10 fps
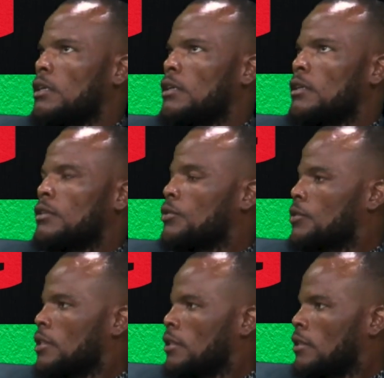you
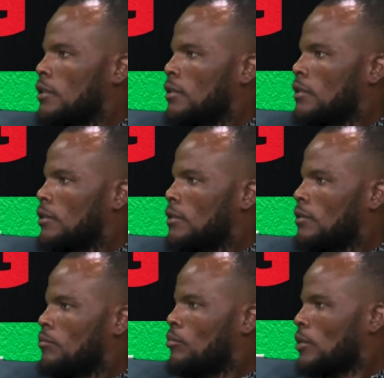see,
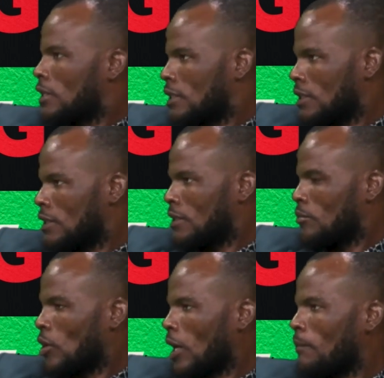President
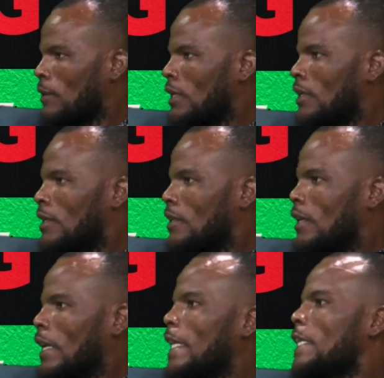Pohamba
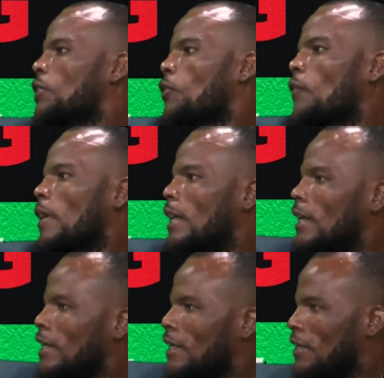handed over.
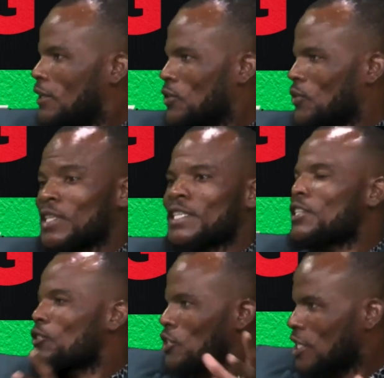So this is
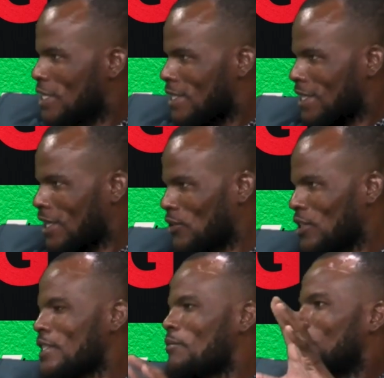your chance now.
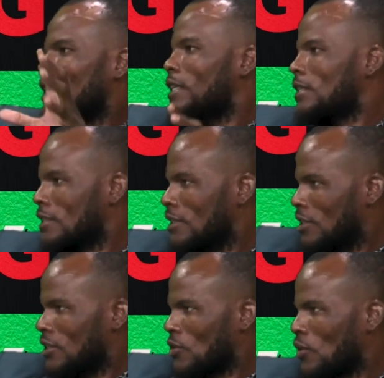Since the man is
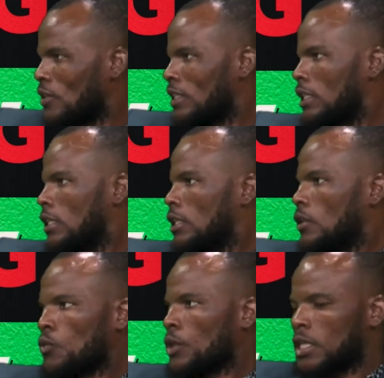gone,
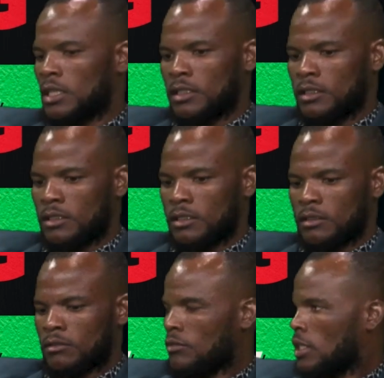we can
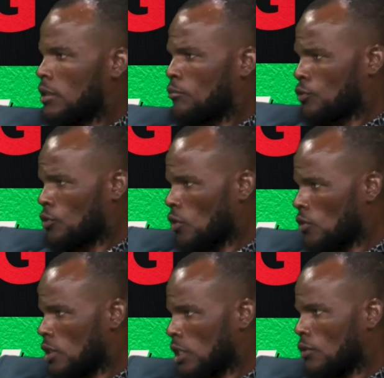
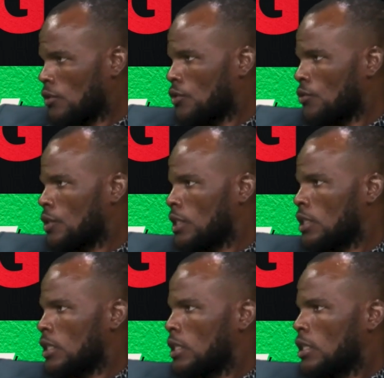bulldoze the constitution
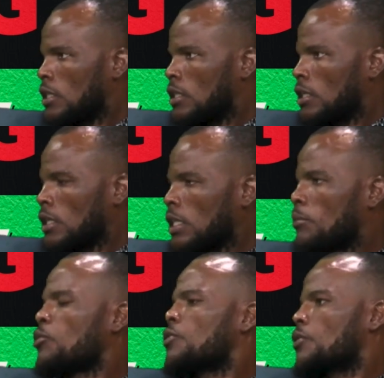and
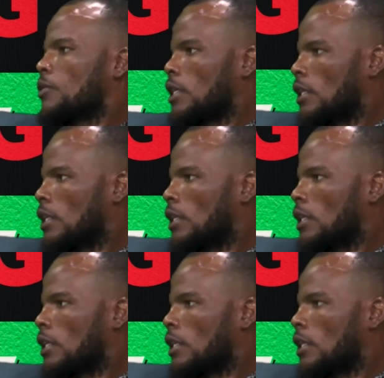put you there.